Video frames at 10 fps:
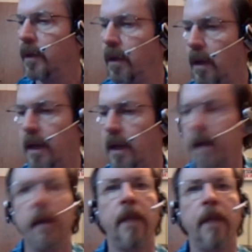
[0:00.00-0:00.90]
again,
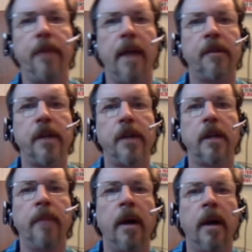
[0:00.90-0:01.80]
if you haven't checked them
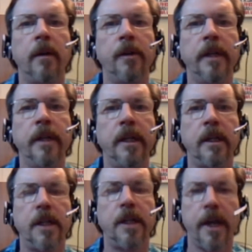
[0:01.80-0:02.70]
out, you need to
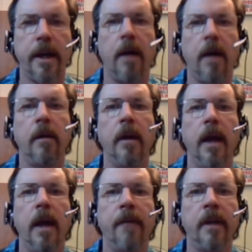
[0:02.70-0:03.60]
check out
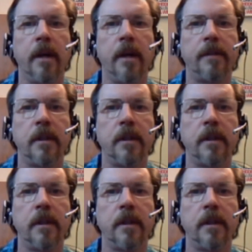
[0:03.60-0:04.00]
Having Gifts.